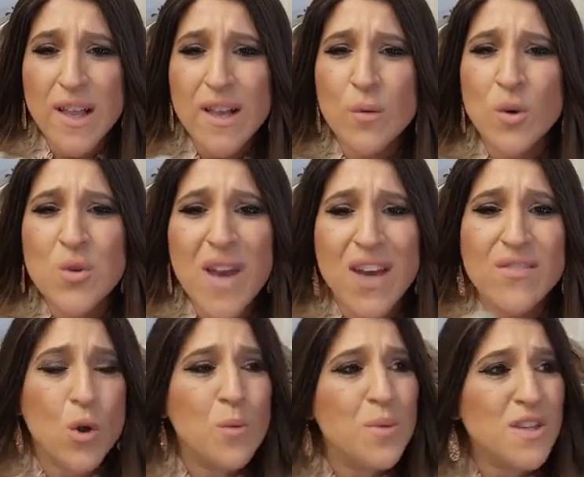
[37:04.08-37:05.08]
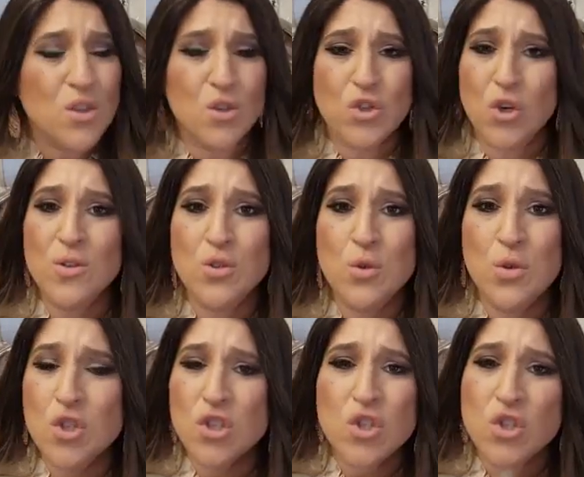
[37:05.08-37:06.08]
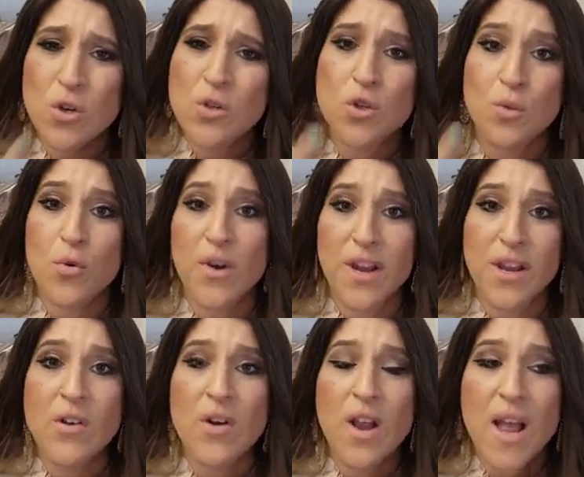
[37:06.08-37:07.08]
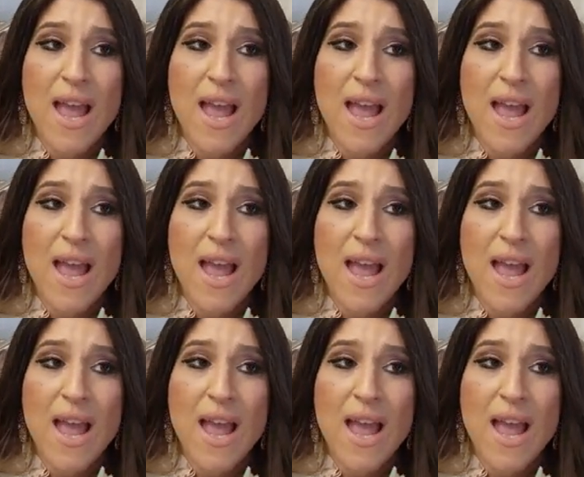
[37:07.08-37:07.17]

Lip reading: when you have nobody to turn to, you just turn to prayer,